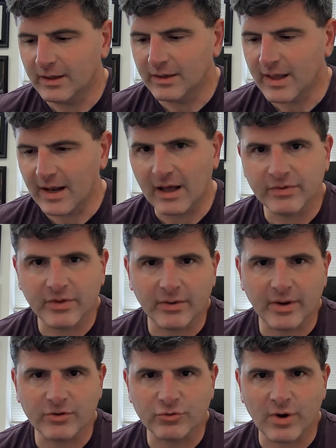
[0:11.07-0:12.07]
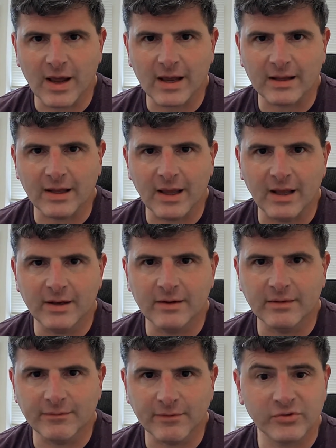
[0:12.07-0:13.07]
get out there on track,
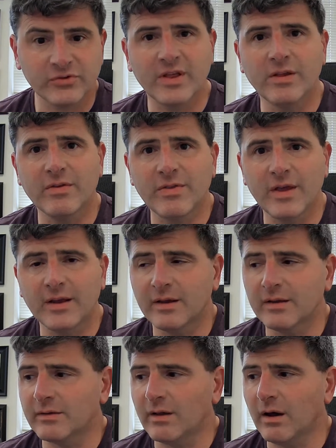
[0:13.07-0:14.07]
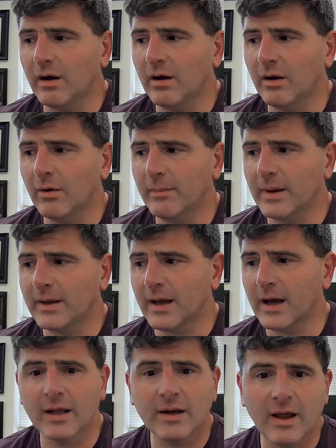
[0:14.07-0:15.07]
and first thing you think is, oh my
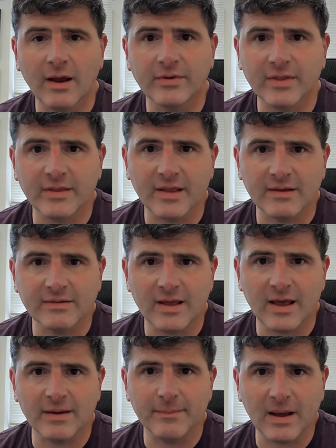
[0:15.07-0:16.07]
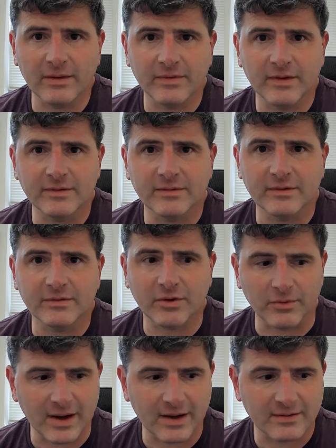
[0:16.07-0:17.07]
God, everything they said about this is
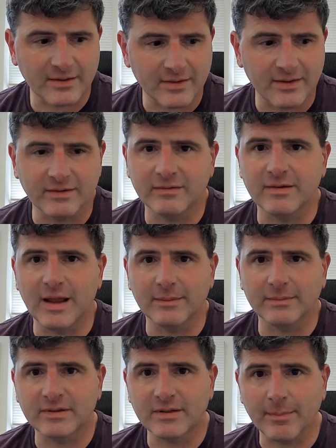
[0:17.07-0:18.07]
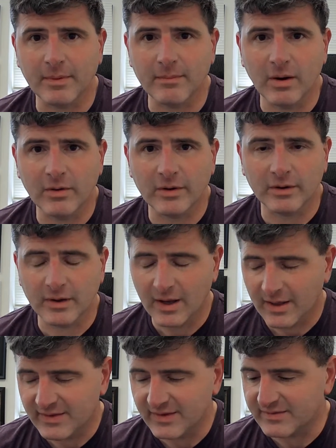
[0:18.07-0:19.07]
correct. This damn stepper motor,
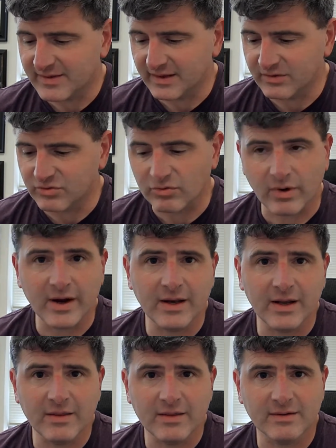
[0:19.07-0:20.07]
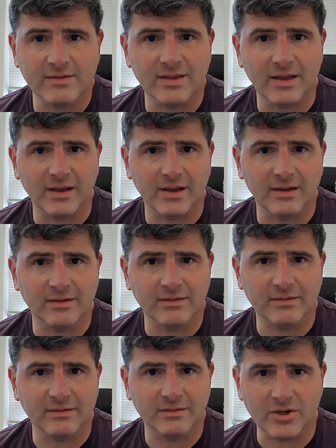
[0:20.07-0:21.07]
this thing is grainy, this thing is
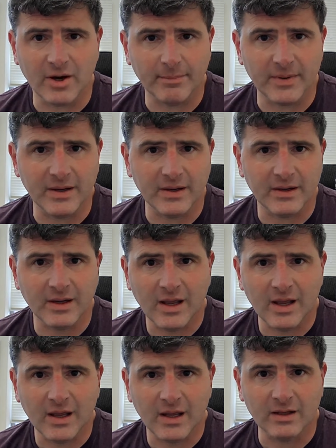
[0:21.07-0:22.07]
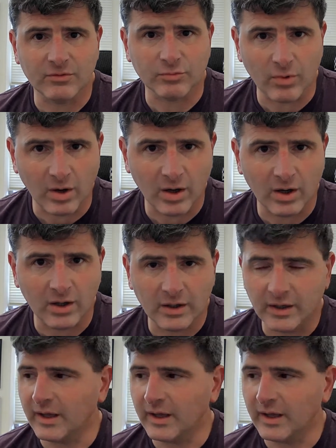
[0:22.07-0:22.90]
jumpy, it's raw,